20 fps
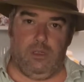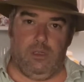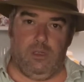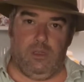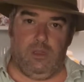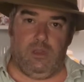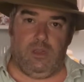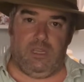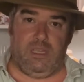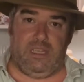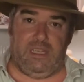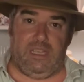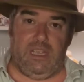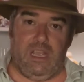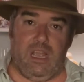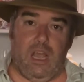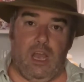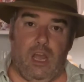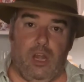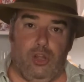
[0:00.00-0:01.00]
the
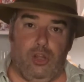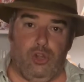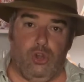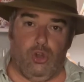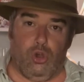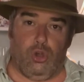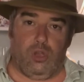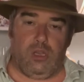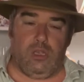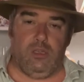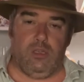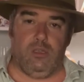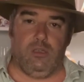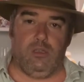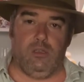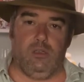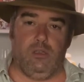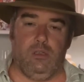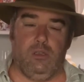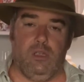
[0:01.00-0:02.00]
anCnoc,
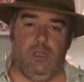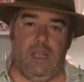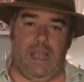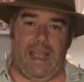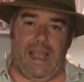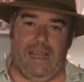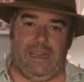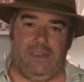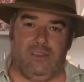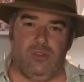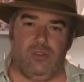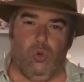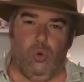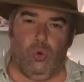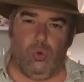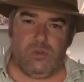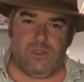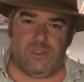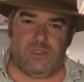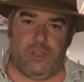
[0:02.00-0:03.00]
and
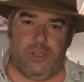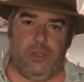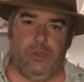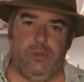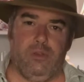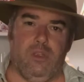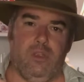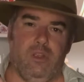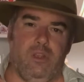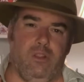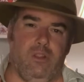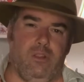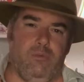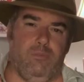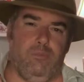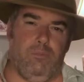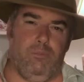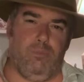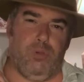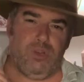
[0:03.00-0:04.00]
also
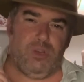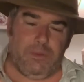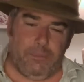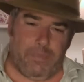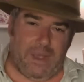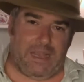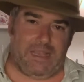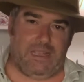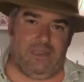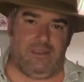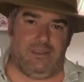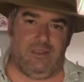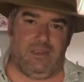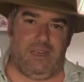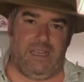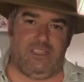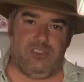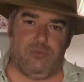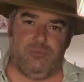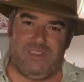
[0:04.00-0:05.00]
putting back into the
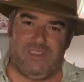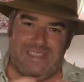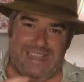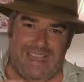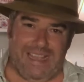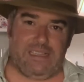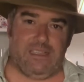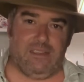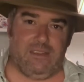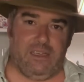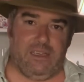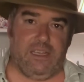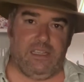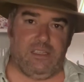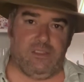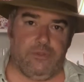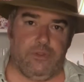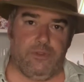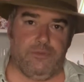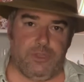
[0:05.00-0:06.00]
nature, protecting the nature
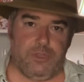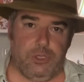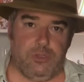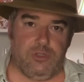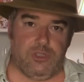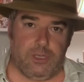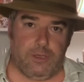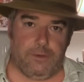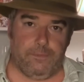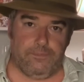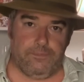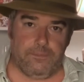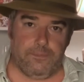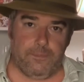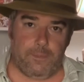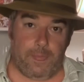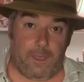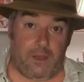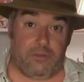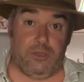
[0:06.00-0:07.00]
for the future.
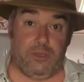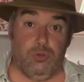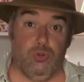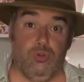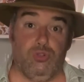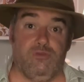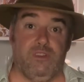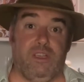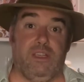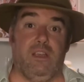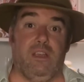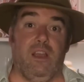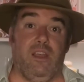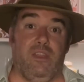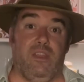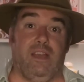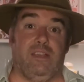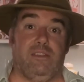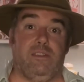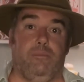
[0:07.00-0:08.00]
I think you all agree
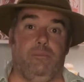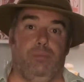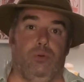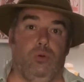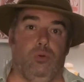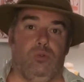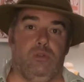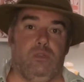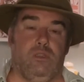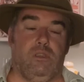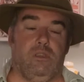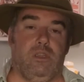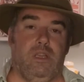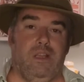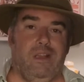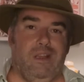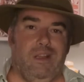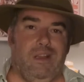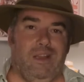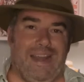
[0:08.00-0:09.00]
that's important.
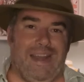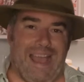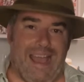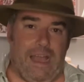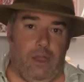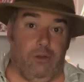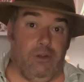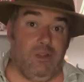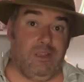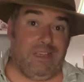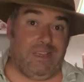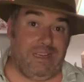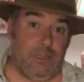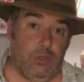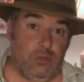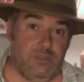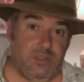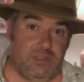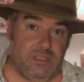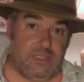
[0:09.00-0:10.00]
Now, getting on
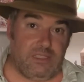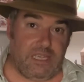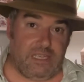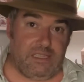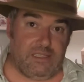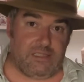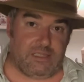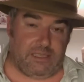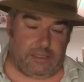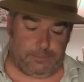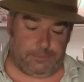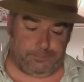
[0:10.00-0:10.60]
to the tasting.